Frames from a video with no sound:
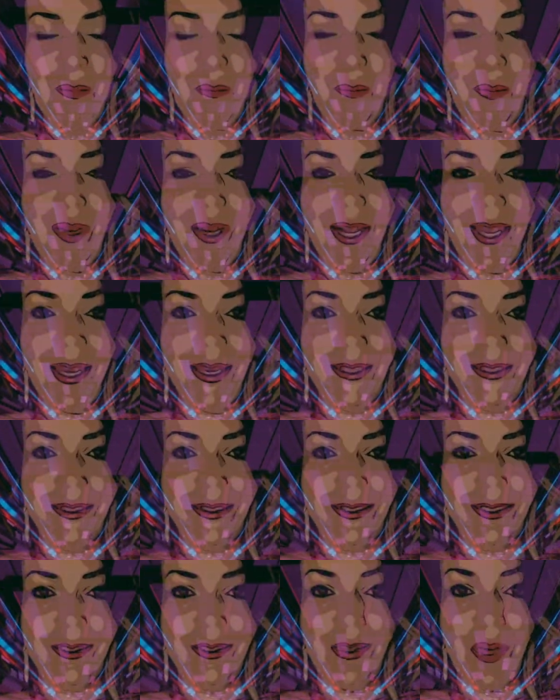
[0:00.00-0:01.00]

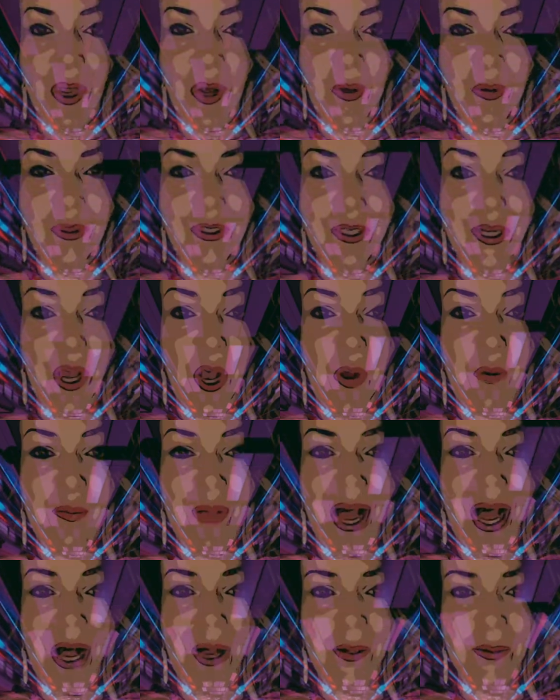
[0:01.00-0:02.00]
Bliss knows no
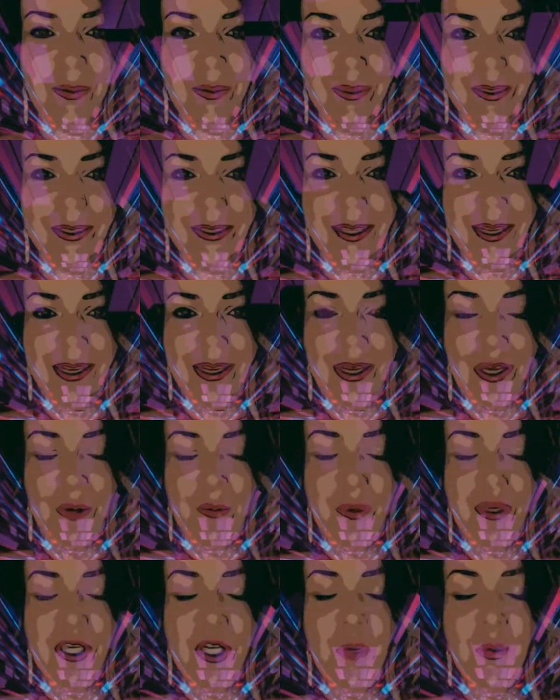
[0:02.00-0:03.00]
bounds
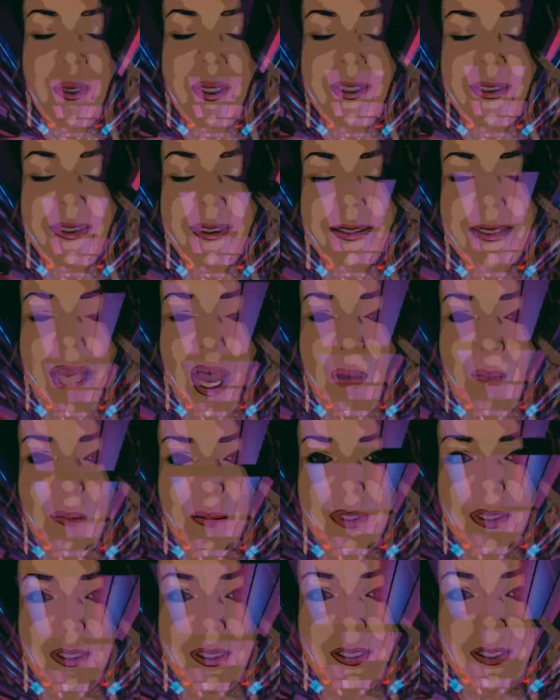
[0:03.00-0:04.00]
when you
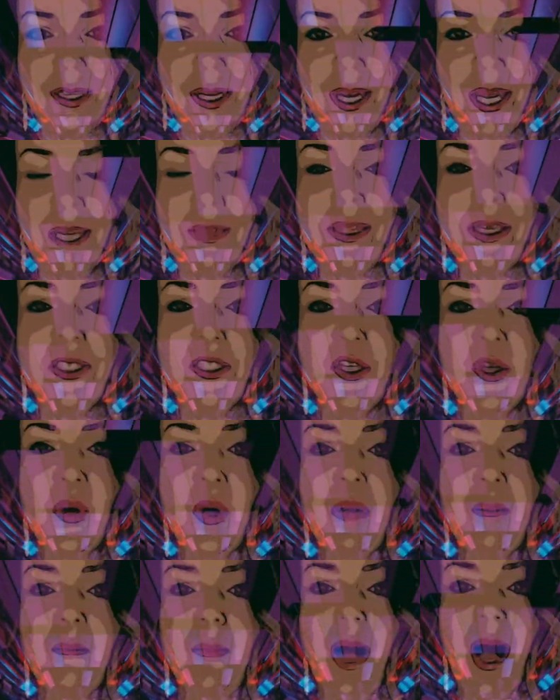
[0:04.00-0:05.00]
accept that
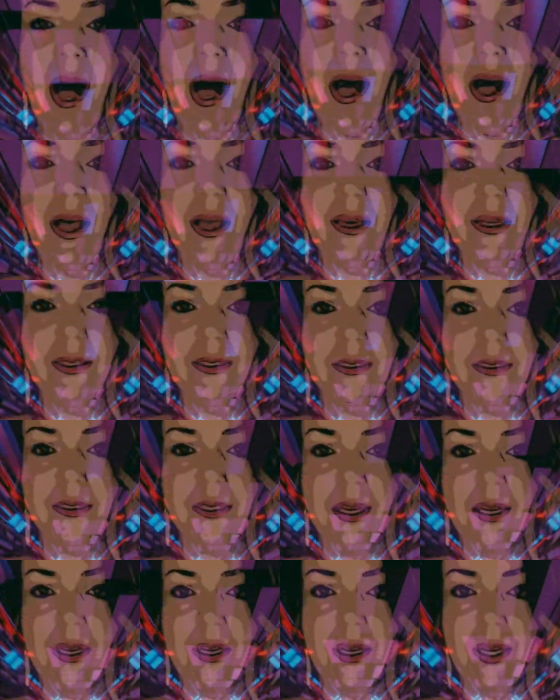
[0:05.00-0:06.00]
your
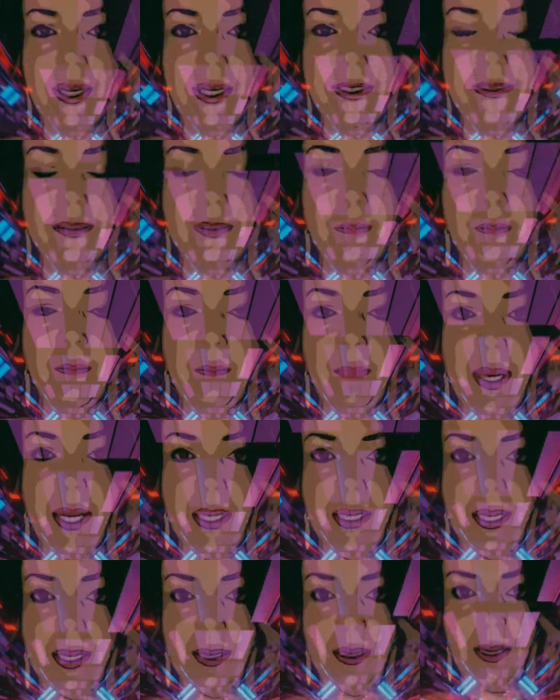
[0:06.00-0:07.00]
mind is
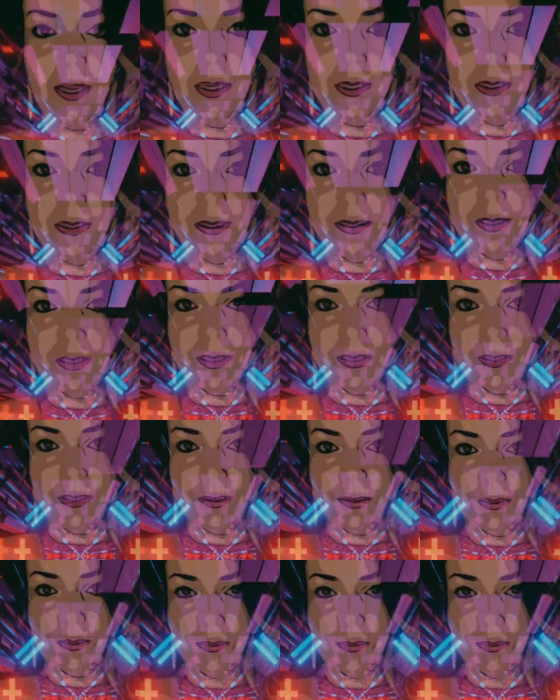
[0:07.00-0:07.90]
meaningless.